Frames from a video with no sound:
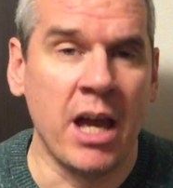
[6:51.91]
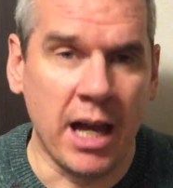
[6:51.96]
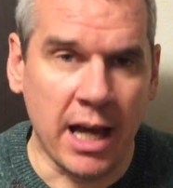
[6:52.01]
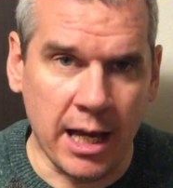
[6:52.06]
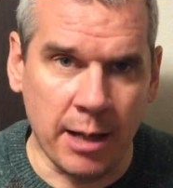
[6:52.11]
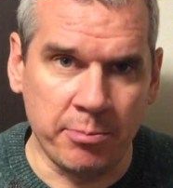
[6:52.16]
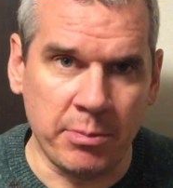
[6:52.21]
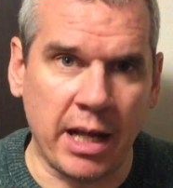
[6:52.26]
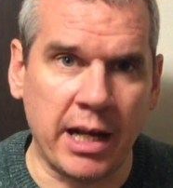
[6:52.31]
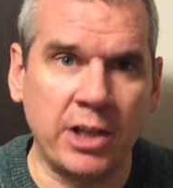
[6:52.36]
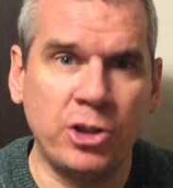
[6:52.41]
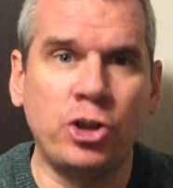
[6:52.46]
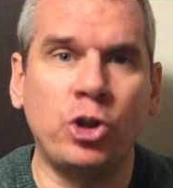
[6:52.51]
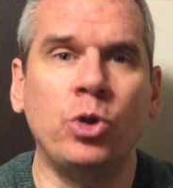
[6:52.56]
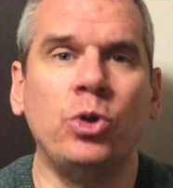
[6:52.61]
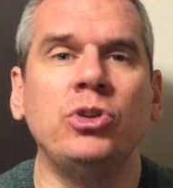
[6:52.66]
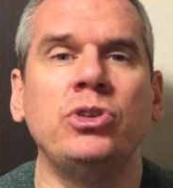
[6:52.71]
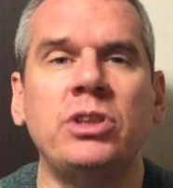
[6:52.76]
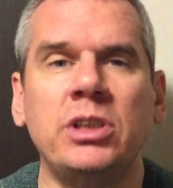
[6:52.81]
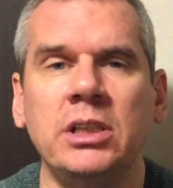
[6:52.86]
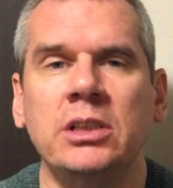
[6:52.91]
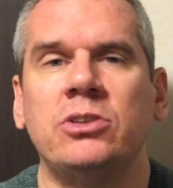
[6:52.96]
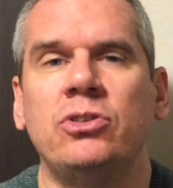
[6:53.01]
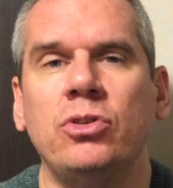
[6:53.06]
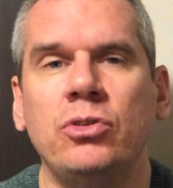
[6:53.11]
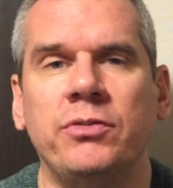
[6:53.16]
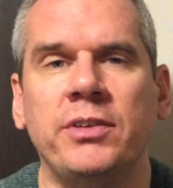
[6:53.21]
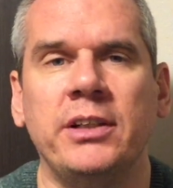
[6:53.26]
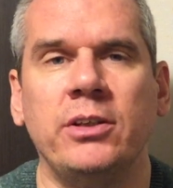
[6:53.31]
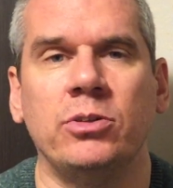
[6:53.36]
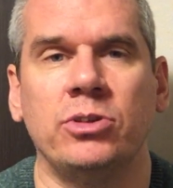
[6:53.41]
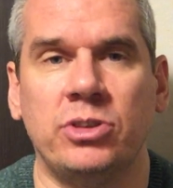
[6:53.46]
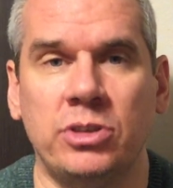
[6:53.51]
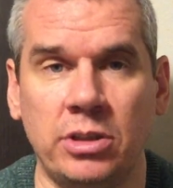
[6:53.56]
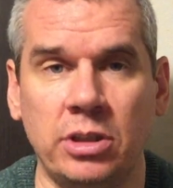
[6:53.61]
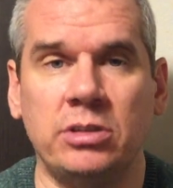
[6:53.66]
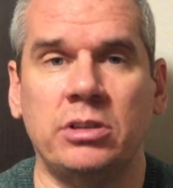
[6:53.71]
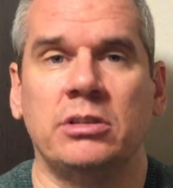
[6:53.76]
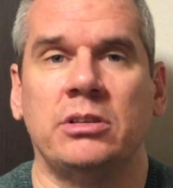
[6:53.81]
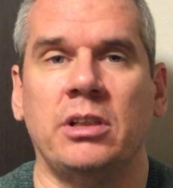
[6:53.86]
And I chose these two videos
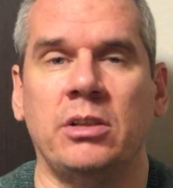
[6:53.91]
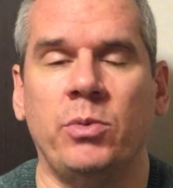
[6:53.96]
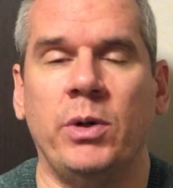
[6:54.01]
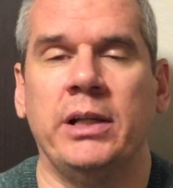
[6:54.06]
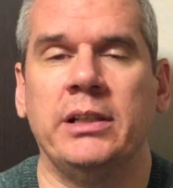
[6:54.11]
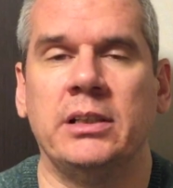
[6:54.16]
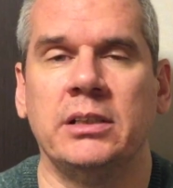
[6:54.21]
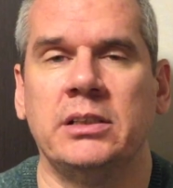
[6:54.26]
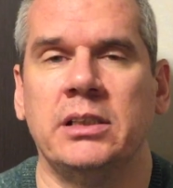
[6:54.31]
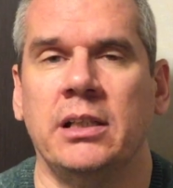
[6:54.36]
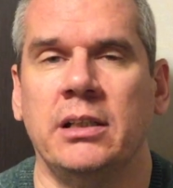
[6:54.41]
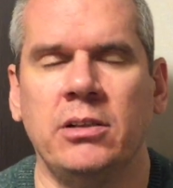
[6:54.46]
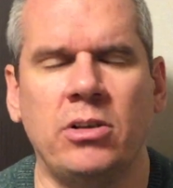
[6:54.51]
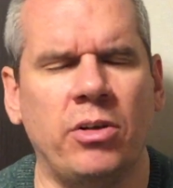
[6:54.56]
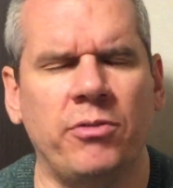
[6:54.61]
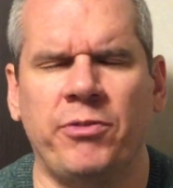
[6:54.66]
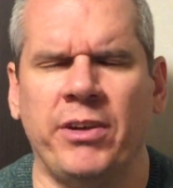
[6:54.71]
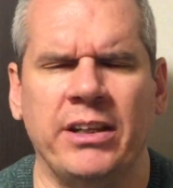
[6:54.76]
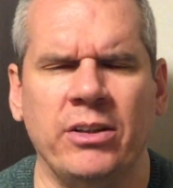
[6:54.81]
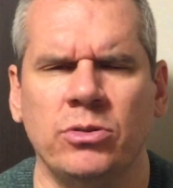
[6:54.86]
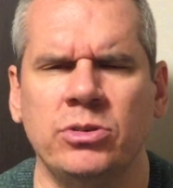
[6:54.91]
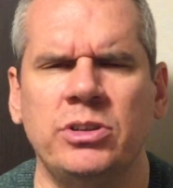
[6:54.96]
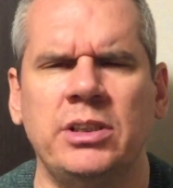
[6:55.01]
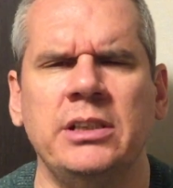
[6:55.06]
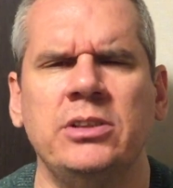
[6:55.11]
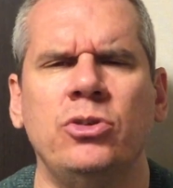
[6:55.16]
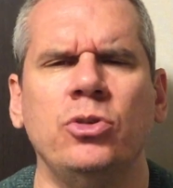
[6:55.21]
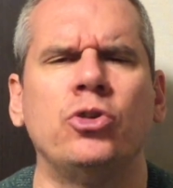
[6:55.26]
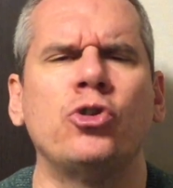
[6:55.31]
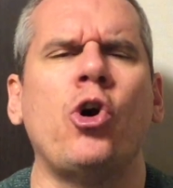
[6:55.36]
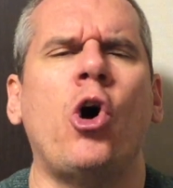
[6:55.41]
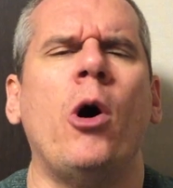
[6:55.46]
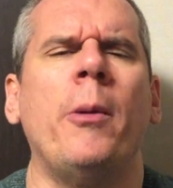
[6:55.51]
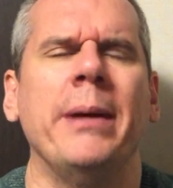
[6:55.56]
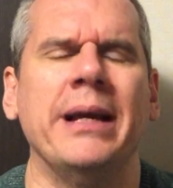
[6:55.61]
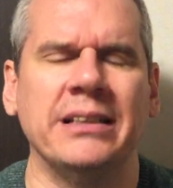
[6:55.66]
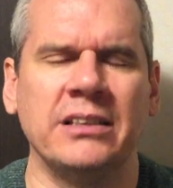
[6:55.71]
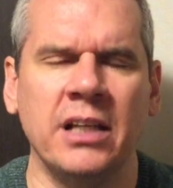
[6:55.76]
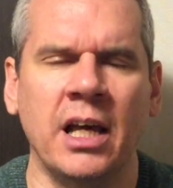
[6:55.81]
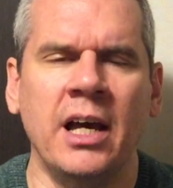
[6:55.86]
just as a way to say, not videos, these two
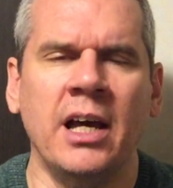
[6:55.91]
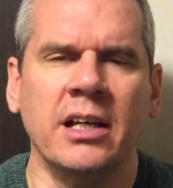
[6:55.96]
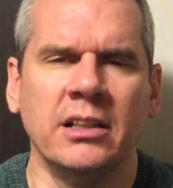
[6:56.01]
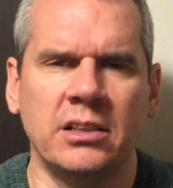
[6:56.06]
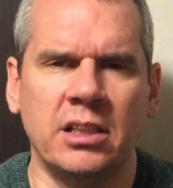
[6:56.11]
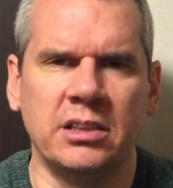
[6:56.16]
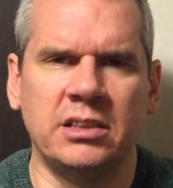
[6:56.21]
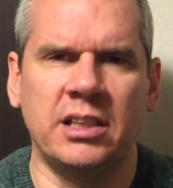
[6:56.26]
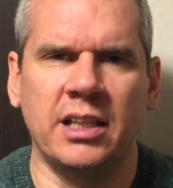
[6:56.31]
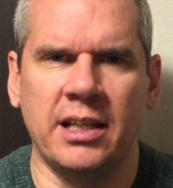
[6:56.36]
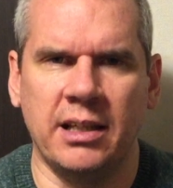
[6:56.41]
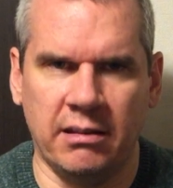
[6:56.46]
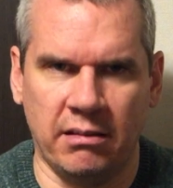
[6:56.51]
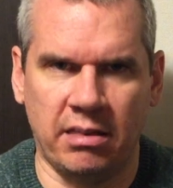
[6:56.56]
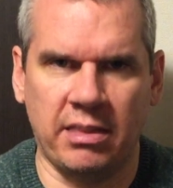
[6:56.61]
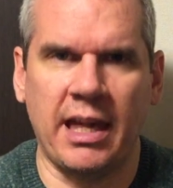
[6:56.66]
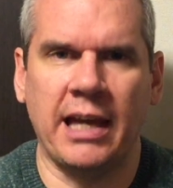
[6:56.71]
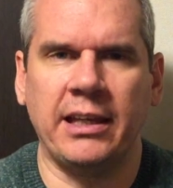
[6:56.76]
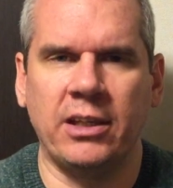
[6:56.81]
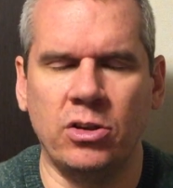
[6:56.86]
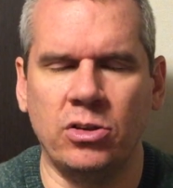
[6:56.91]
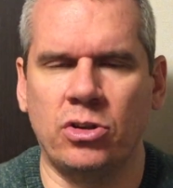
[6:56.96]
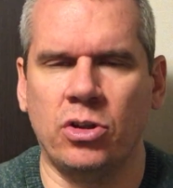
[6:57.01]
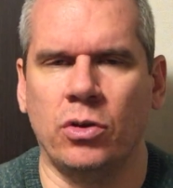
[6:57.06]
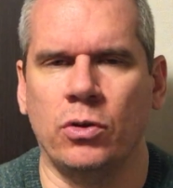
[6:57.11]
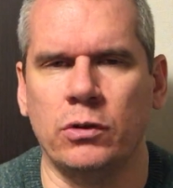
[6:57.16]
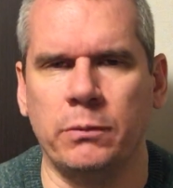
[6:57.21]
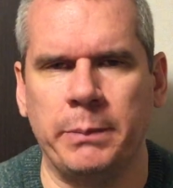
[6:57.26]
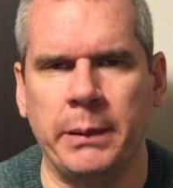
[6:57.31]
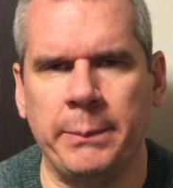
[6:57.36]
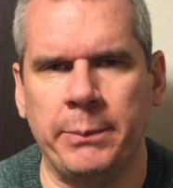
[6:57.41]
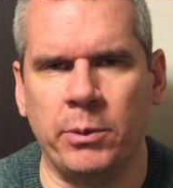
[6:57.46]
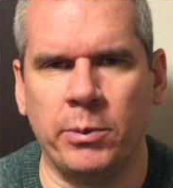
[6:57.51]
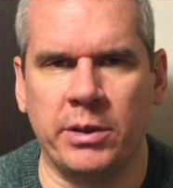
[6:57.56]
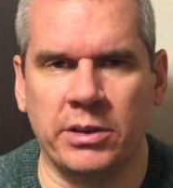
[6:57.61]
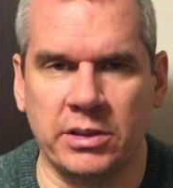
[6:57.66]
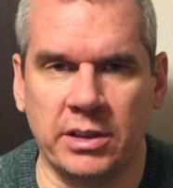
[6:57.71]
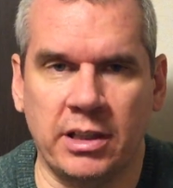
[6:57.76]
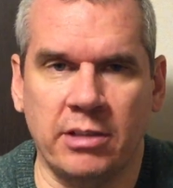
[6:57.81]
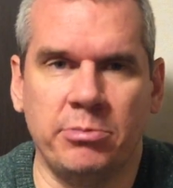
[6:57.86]
comments, to say thank you to those people,
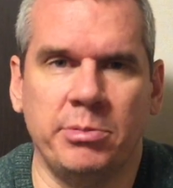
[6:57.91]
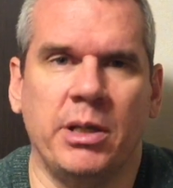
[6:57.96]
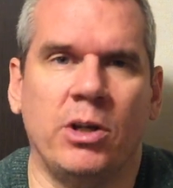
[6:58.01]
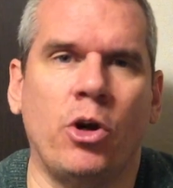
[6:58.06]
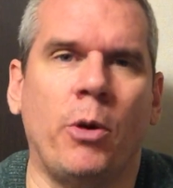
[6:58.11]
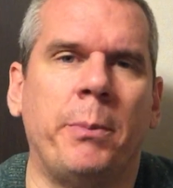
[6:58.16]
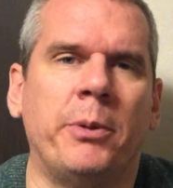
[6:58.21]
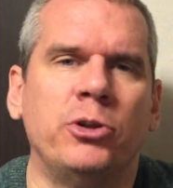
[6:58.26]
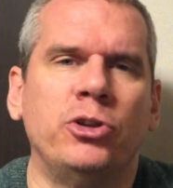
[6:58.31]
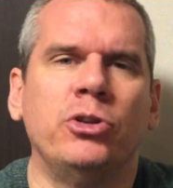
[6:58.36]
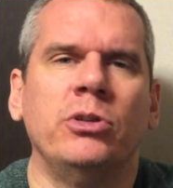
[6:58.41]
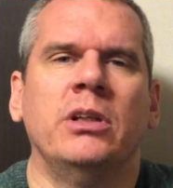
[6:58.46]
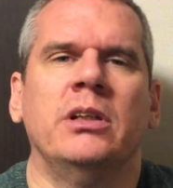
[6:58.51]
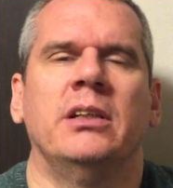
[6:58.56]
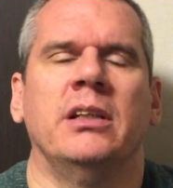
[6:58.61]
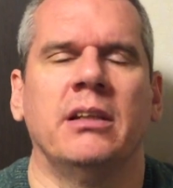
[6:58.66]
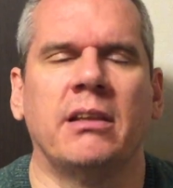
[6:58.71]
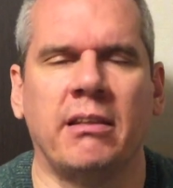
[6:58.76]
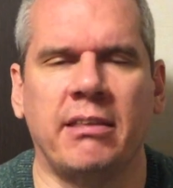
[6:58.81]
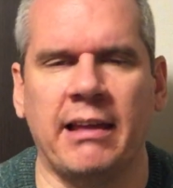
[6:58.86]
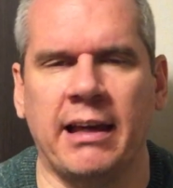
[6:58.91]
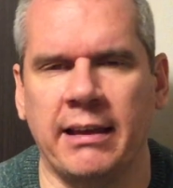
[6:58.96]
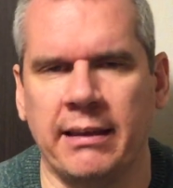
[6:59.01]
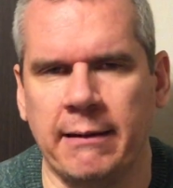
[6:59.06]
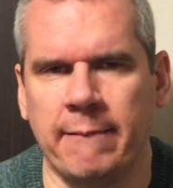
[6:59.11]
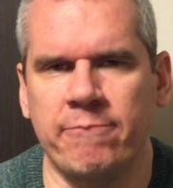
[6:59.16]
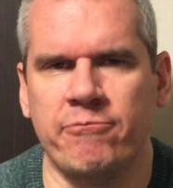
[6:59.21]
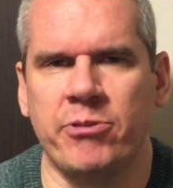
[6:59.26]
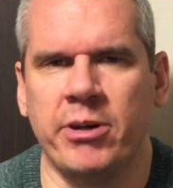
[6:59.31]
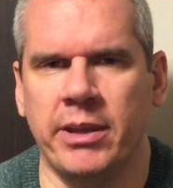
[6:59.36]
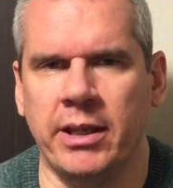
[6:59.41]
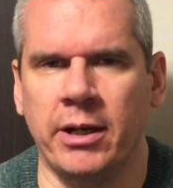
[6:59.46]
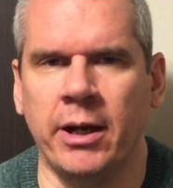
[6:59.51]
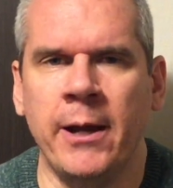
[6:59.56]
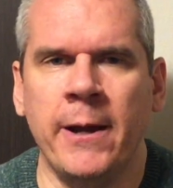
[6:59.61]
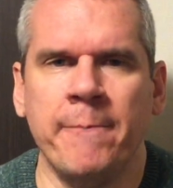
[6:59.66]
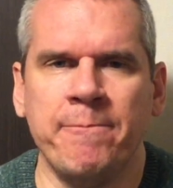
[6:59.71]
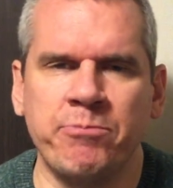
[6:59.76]
because it gives me an opportunity to thank them for their